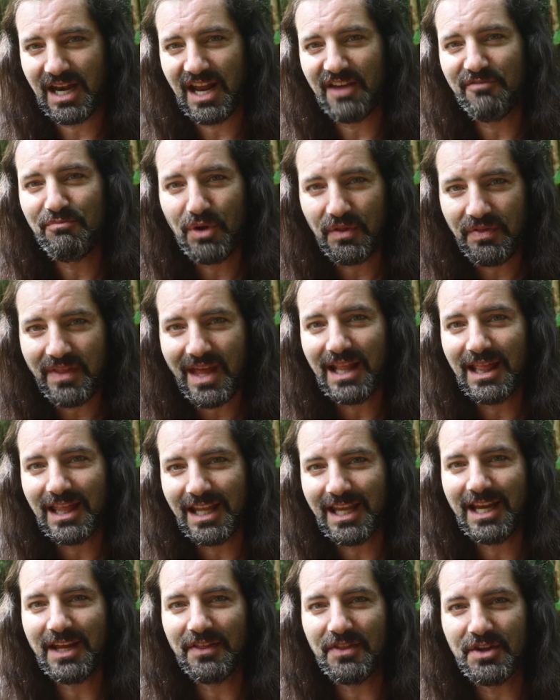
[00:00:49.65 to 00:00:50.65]
and I've put that
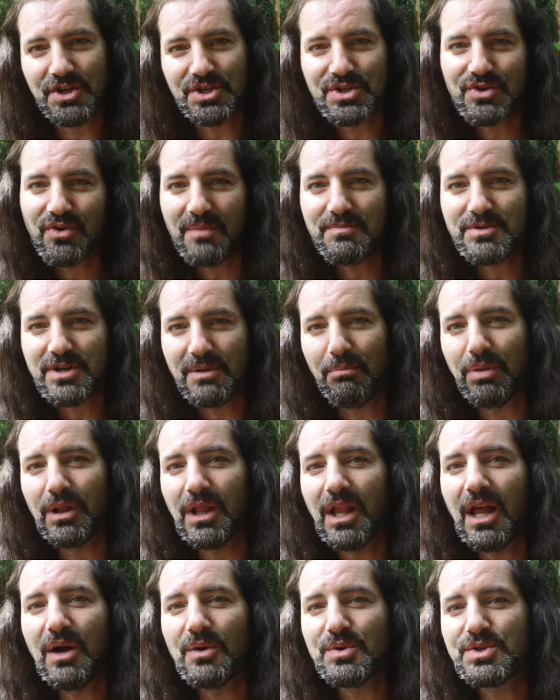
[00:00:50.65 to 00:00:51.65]
link in the description
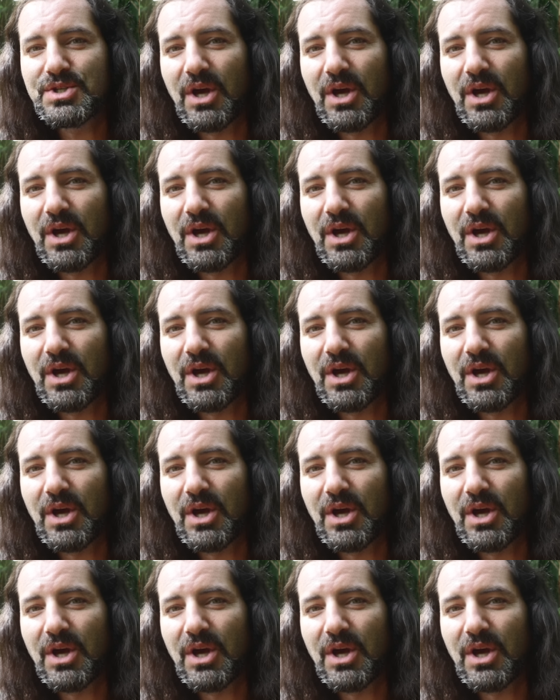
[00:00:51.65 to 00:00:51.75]
below.